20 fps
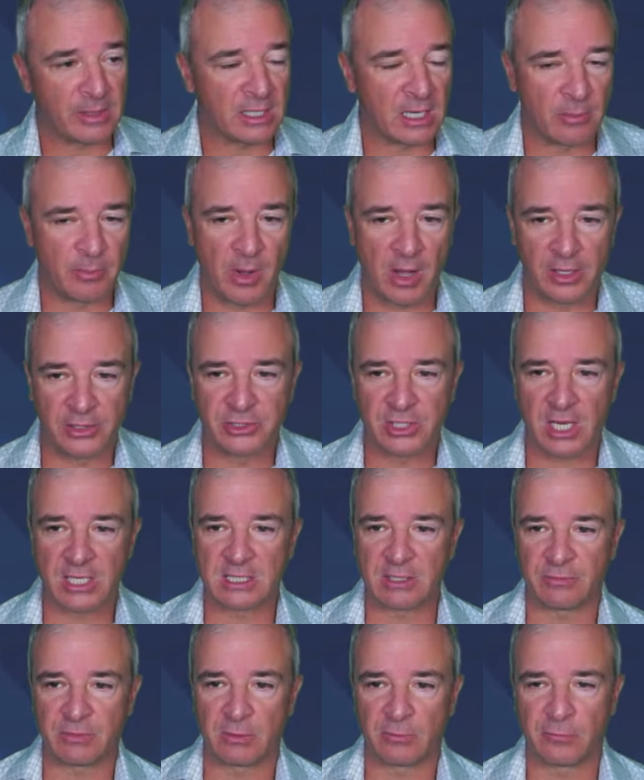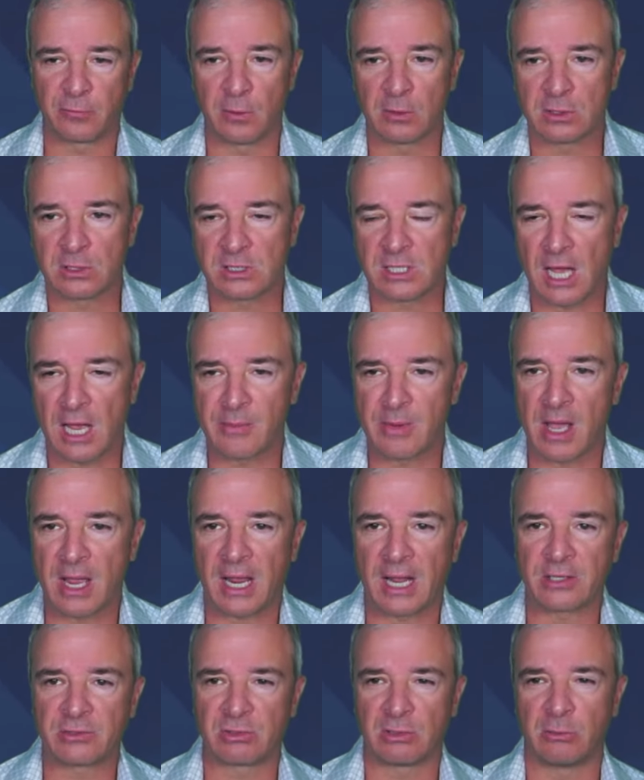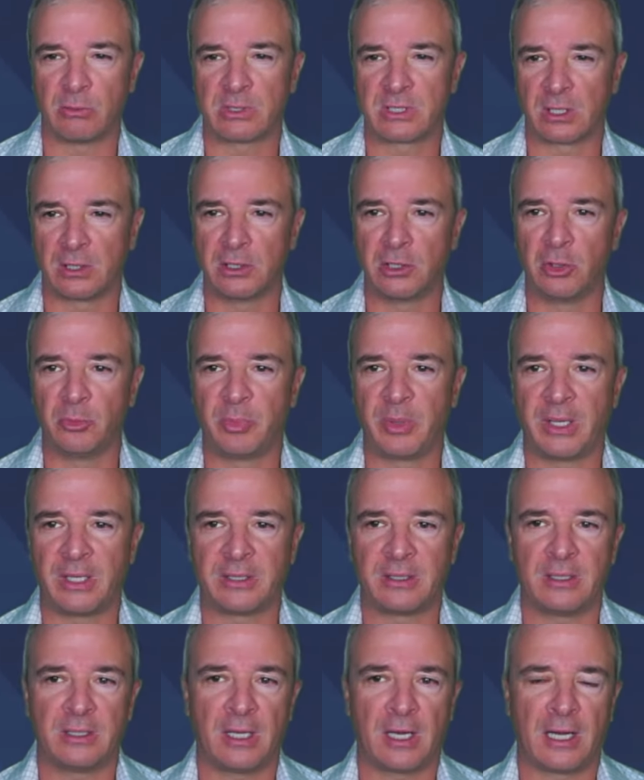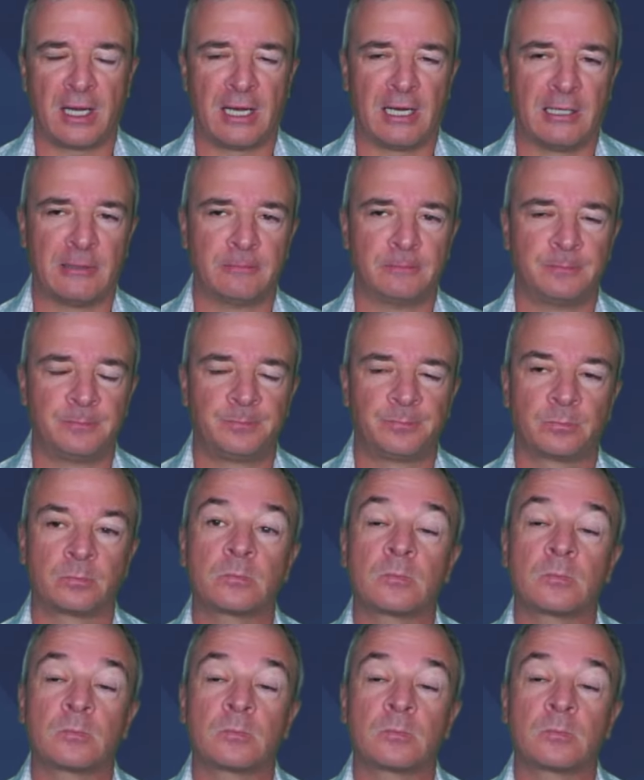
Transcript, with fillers: And I apologize if the first time I answered it was a little bit um,